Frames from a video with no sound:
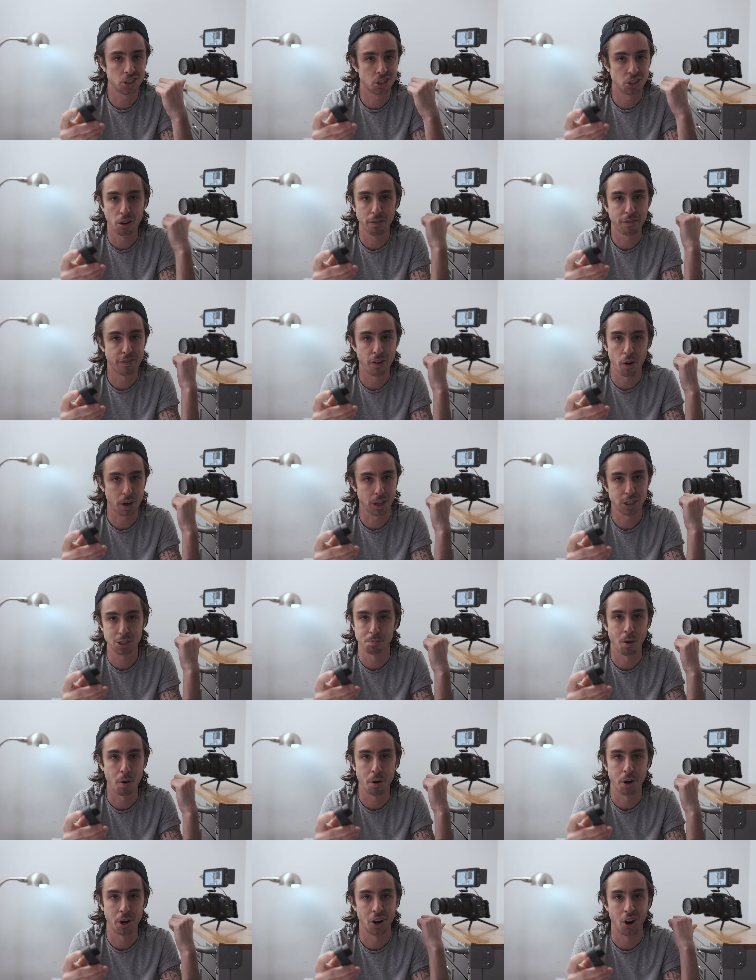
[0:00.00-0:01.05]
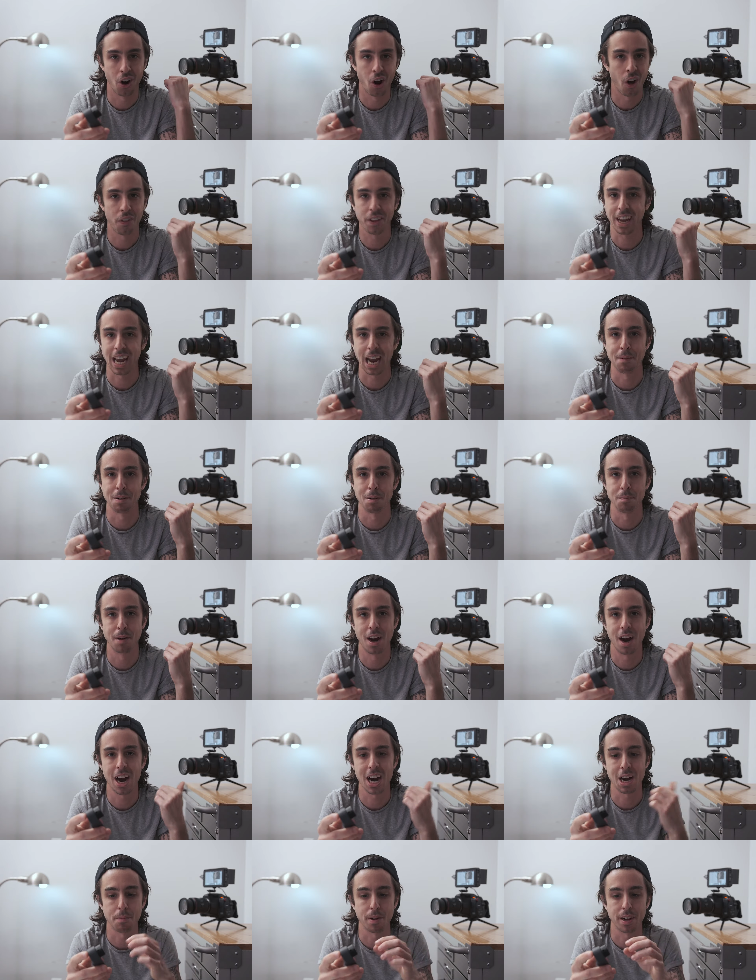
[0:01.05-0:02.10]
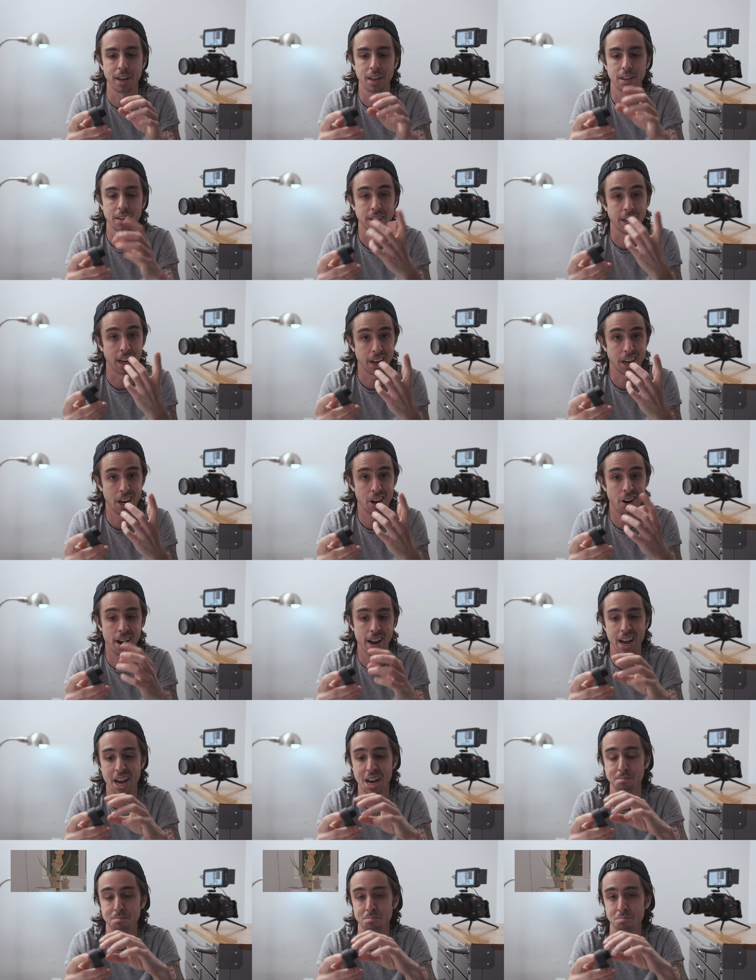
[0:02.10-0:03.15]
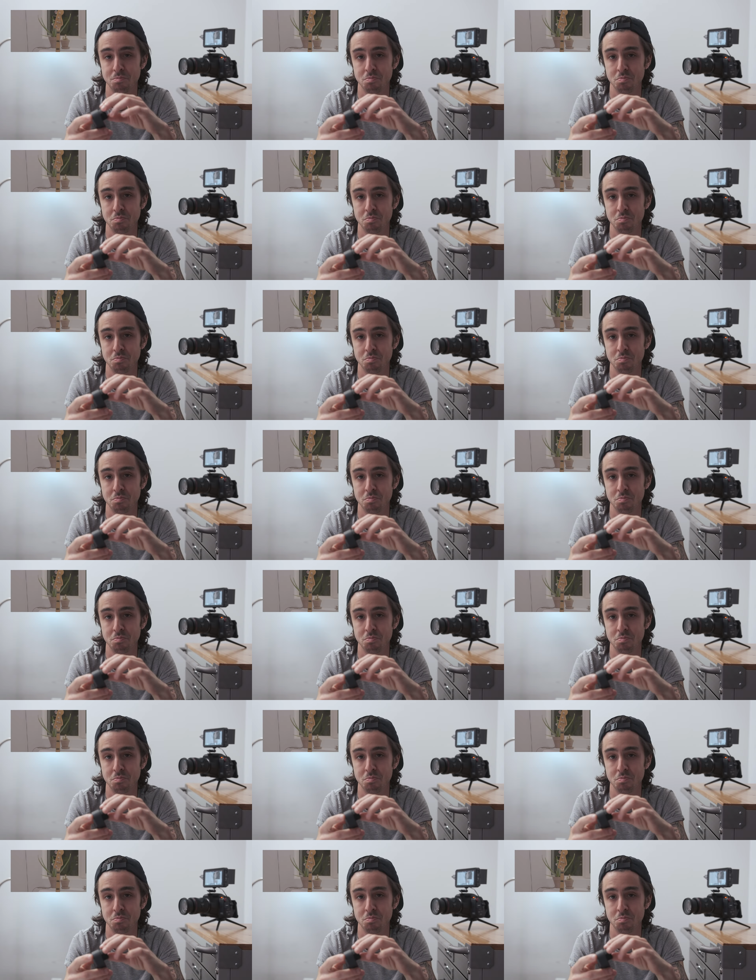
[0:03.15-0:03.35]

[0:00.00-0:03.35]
no focus motor on the camera behind me, yet here I am,